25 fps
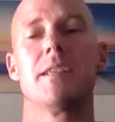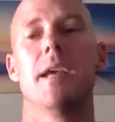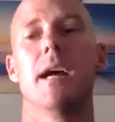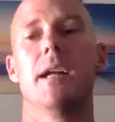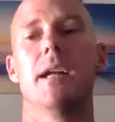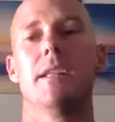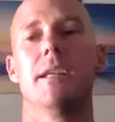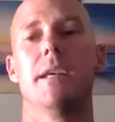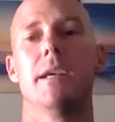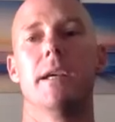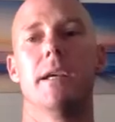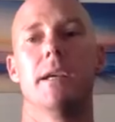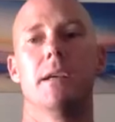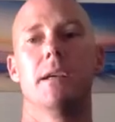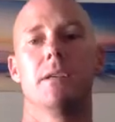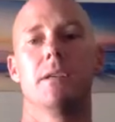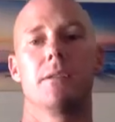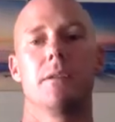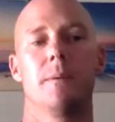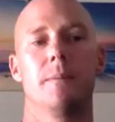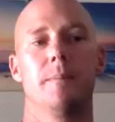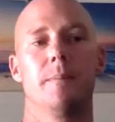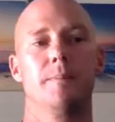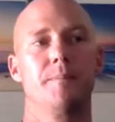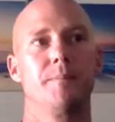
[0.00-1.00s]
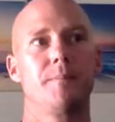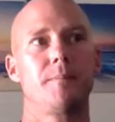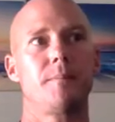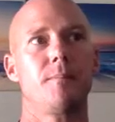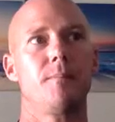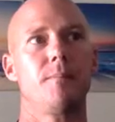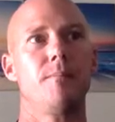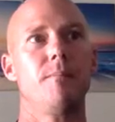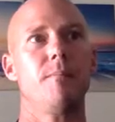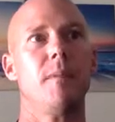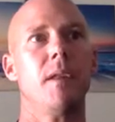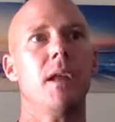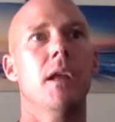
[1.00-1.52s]
idea. Is
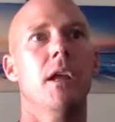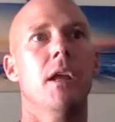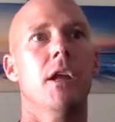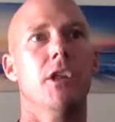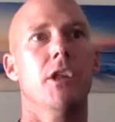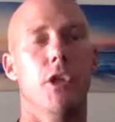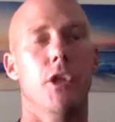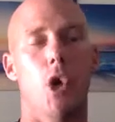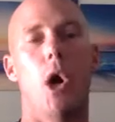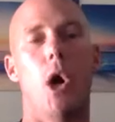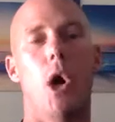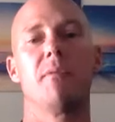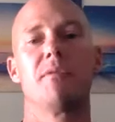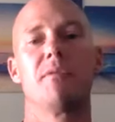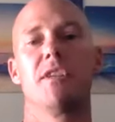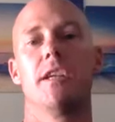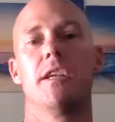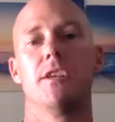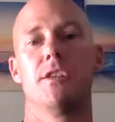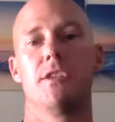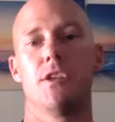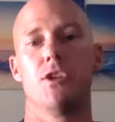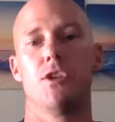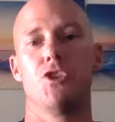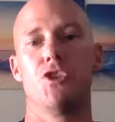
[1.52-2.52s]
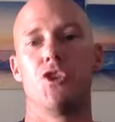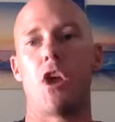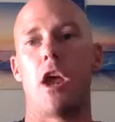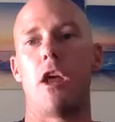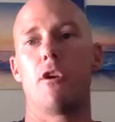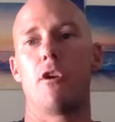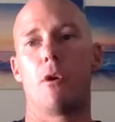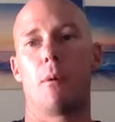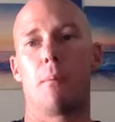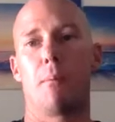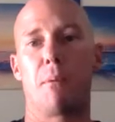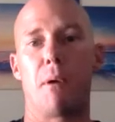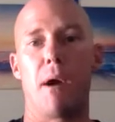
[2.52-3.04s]
the off-season
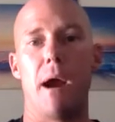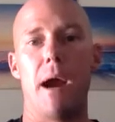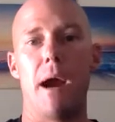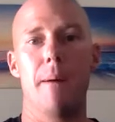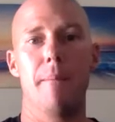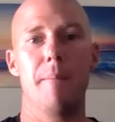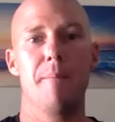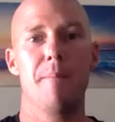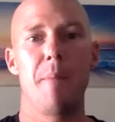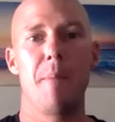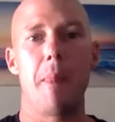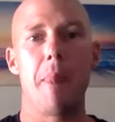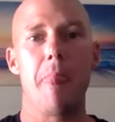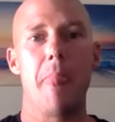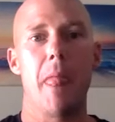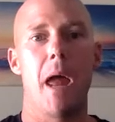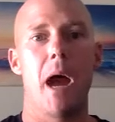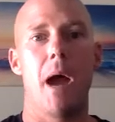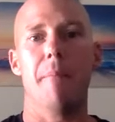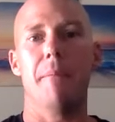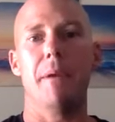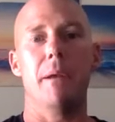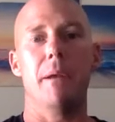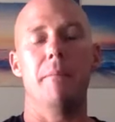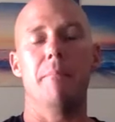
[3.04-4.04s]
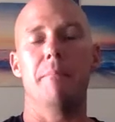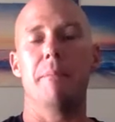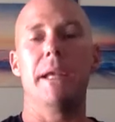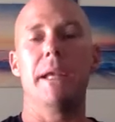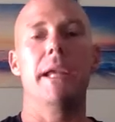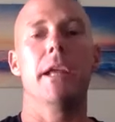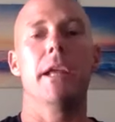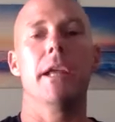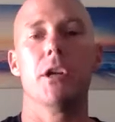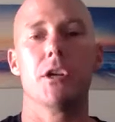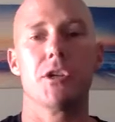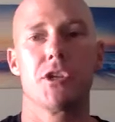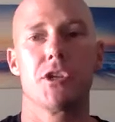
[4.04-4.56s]
general prep. I mean,
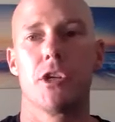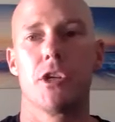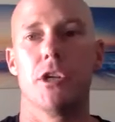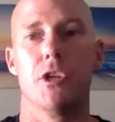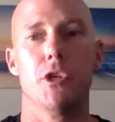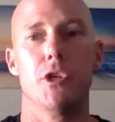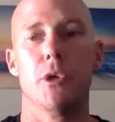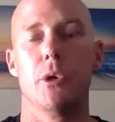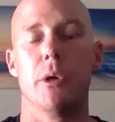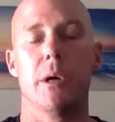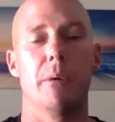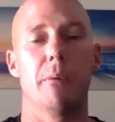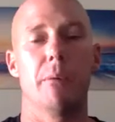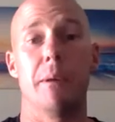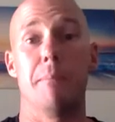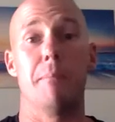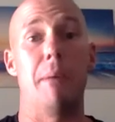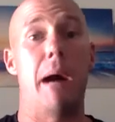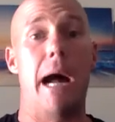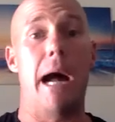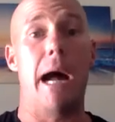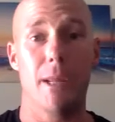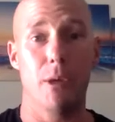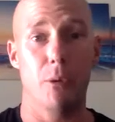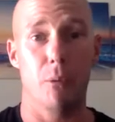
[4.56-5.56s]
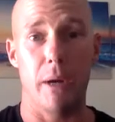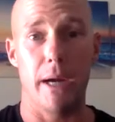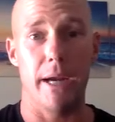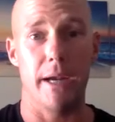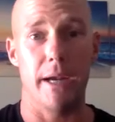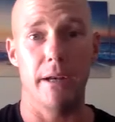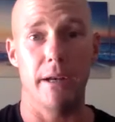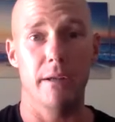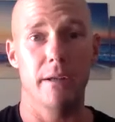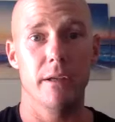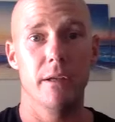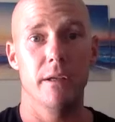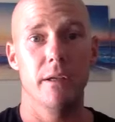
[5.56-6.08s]
beginners could do it with body weight
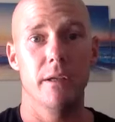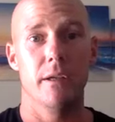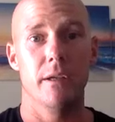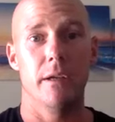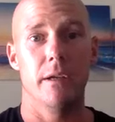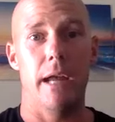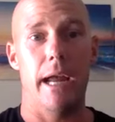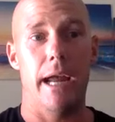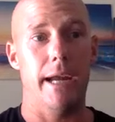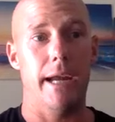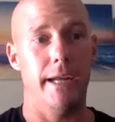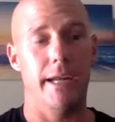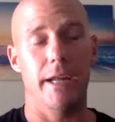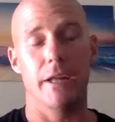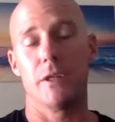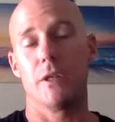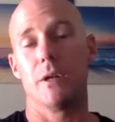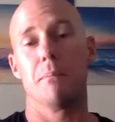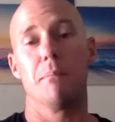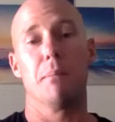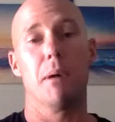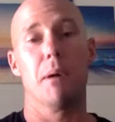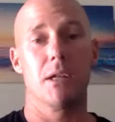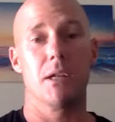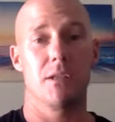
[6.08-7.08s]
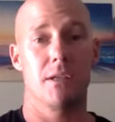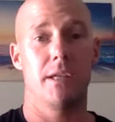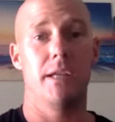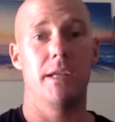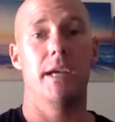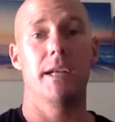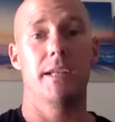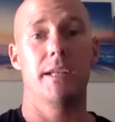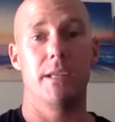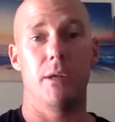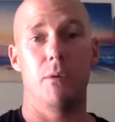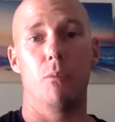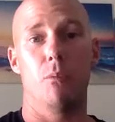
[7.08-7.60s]
and get their butts
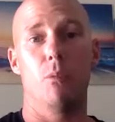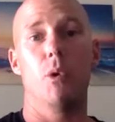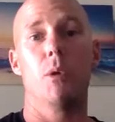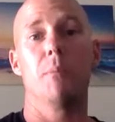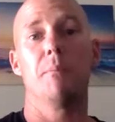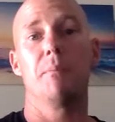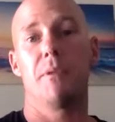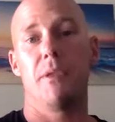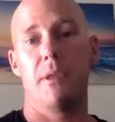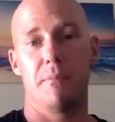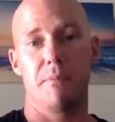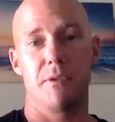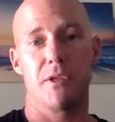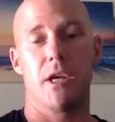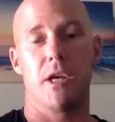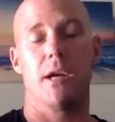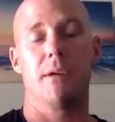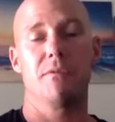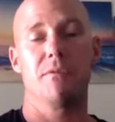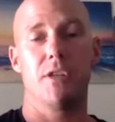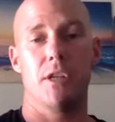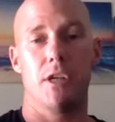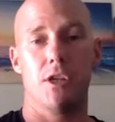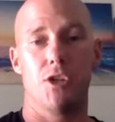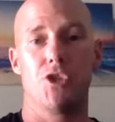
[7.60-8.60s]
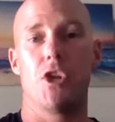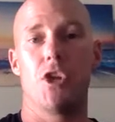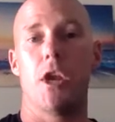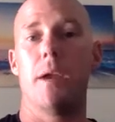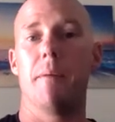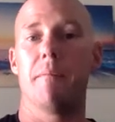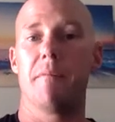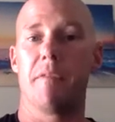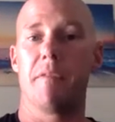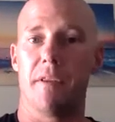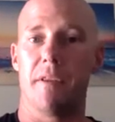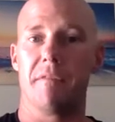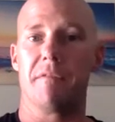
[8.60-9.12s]
kicked and whoop themselves into
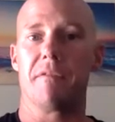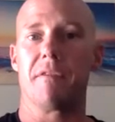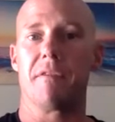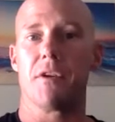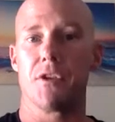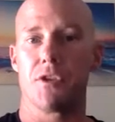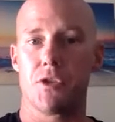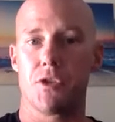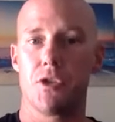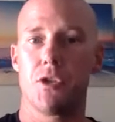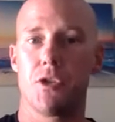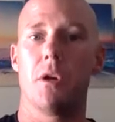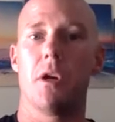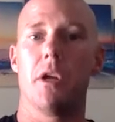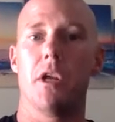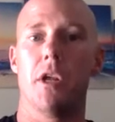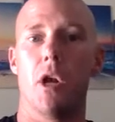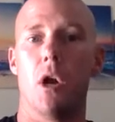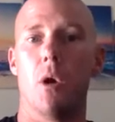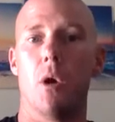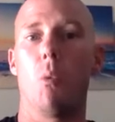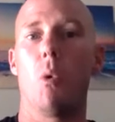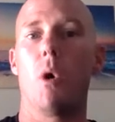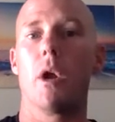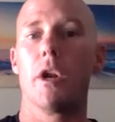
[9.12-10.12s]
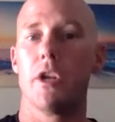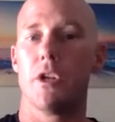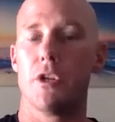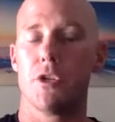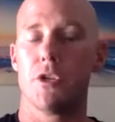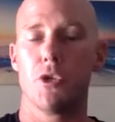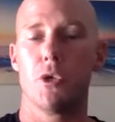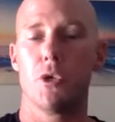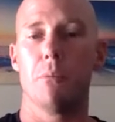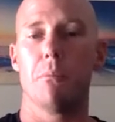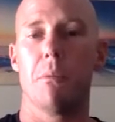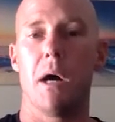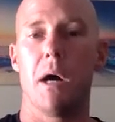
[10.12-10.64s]
shape for the first 1 to
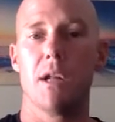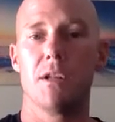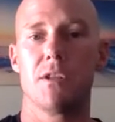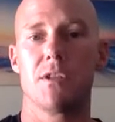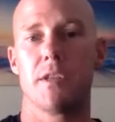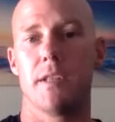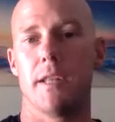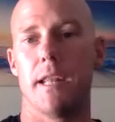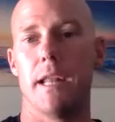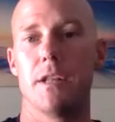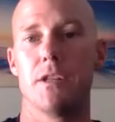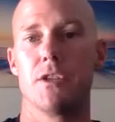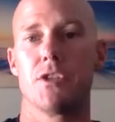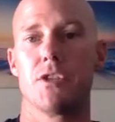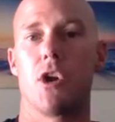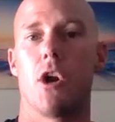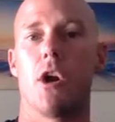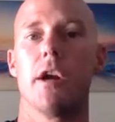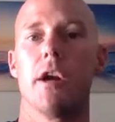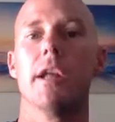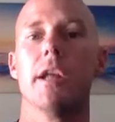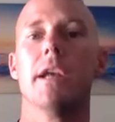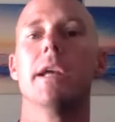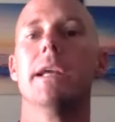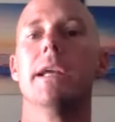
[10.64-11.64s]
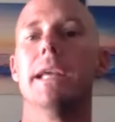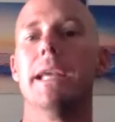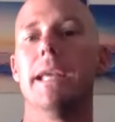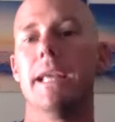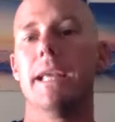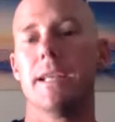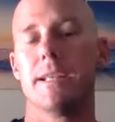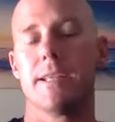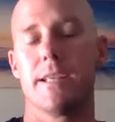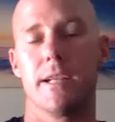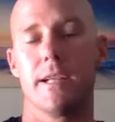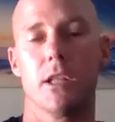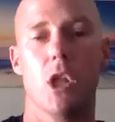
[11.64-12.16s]
2 months, and then start easing